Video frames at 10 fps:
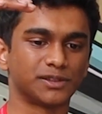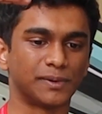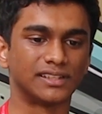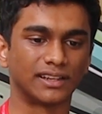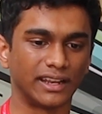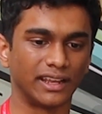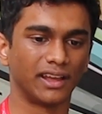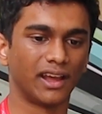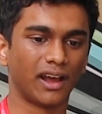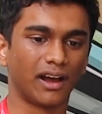is
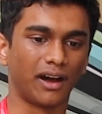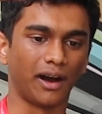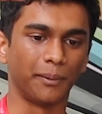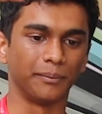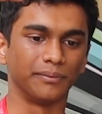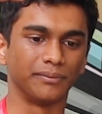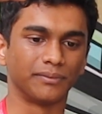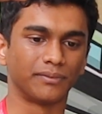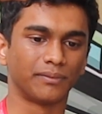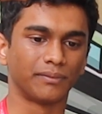basically
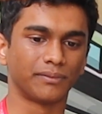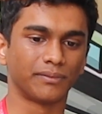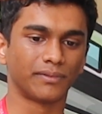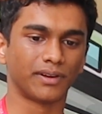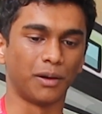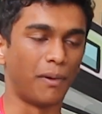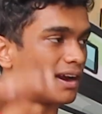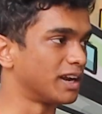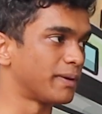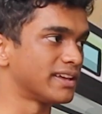a
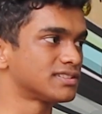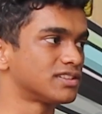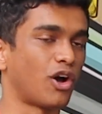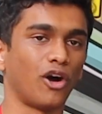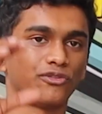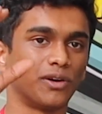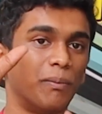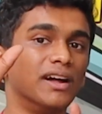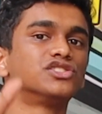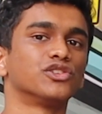marketplace of a
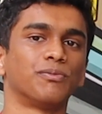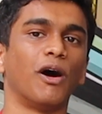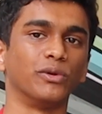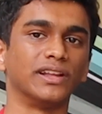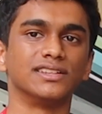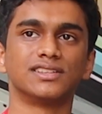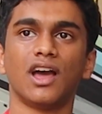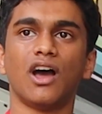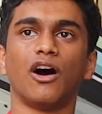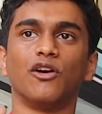bunch of bounties,
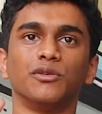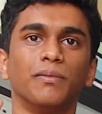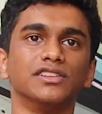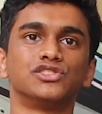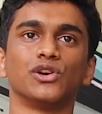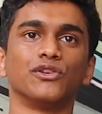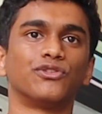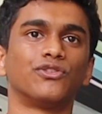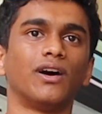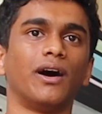of a bunch of